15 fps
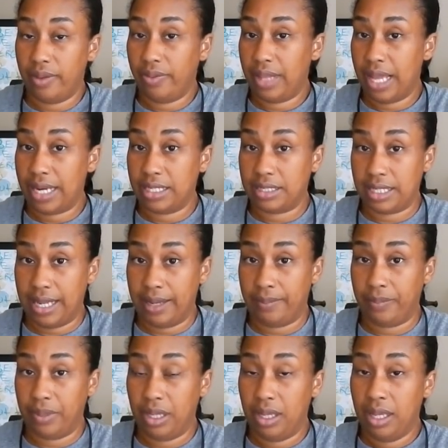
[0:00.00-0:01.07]
That is
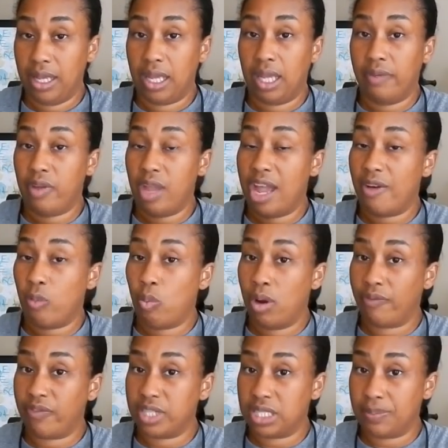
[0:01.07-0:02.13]
it. If you have
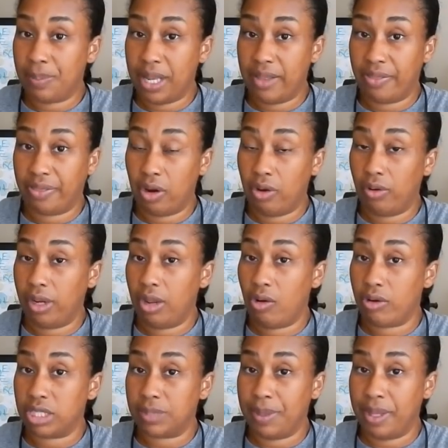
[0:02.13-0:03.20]
one for spend
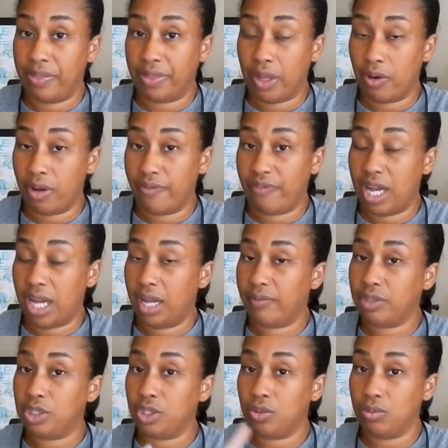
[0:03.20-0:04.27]
$30 or spend
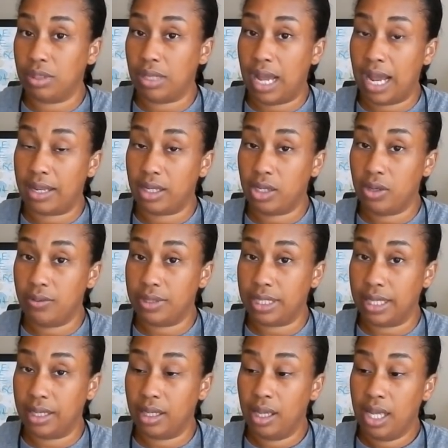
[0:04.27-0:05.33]
$35, do not use
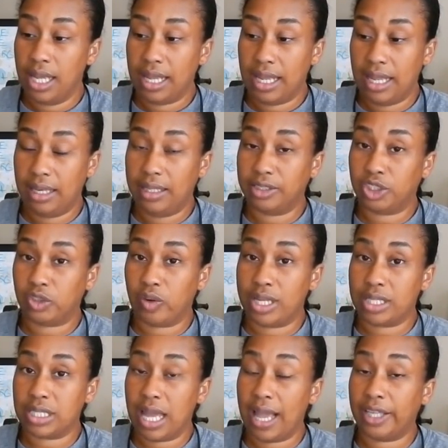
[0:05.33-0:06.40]
it in this
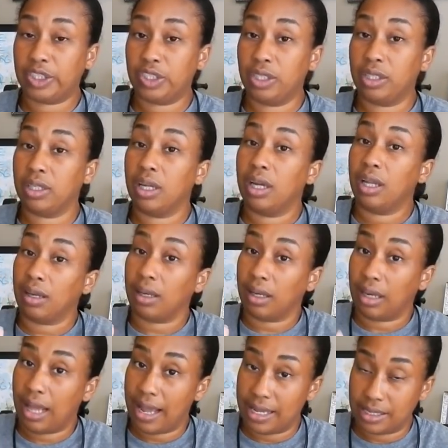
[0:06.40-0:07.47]
transaction
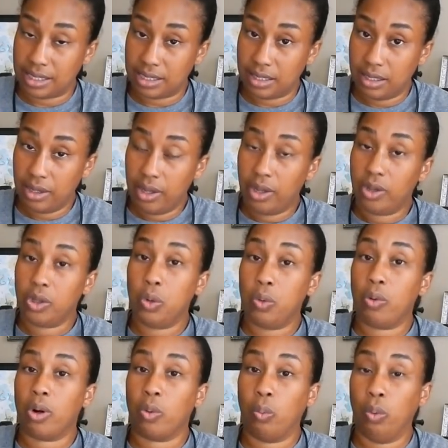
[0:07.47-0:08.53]
unless
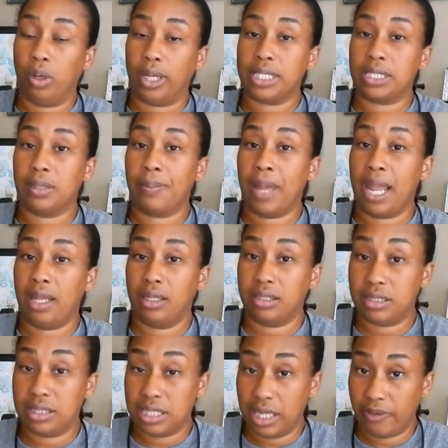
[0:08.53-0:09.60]
you are willing to pay the
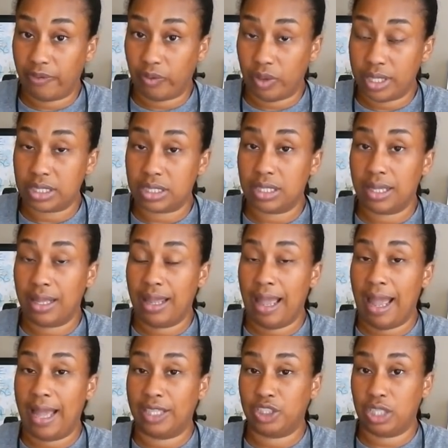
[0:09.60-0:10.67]
difference
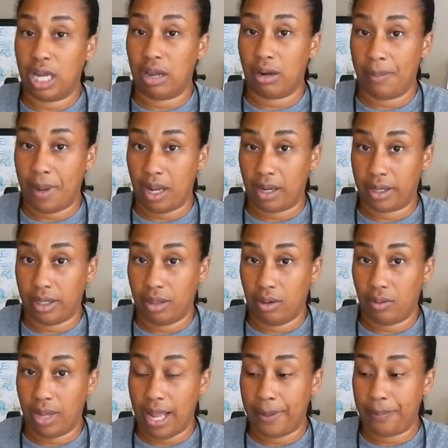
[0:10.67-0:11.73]
cash out of pocket,
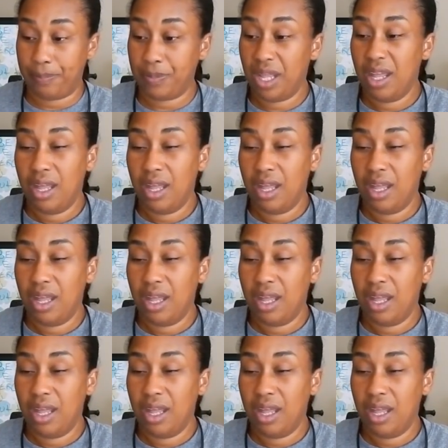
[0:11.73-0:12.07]
okay?